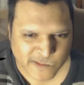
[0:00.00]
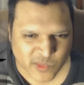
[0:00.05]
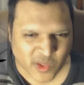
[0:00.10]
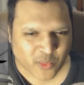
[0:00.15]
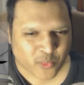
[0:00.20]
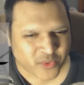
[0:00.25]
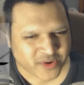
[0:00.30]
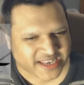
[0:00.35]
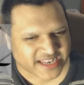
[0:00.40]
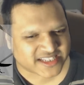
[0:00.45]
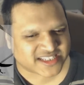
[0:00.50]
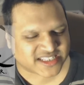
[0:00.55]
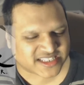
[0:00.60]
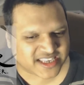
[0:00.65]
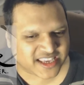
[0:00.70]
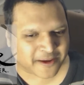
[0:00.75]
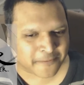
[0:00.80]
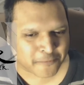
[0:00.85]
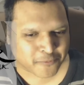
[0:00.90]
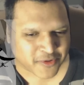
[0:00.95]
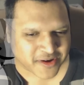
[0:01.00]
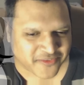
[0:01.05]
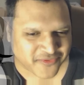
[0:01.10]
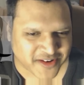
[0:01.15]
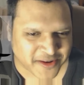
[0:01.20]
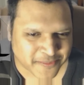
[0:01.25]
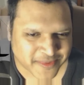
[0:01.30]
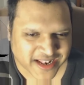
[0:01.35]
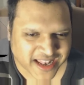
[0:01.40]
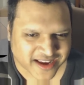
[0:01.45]
No, we did see him
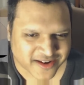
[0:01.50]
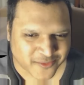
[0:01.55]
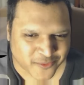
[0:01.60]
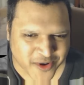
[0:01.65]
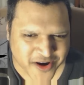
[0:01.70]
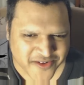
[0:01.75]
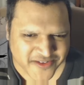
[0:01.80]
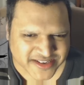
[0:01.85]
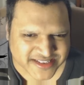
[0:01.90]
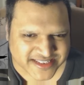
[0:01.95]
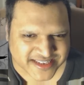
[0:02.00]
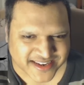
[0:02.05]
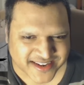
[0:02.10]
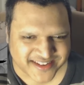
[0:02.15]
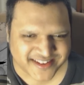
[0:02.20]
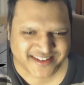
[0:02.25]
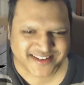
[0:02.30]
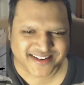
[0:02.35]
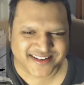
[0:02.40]
briefly, but like, where is he?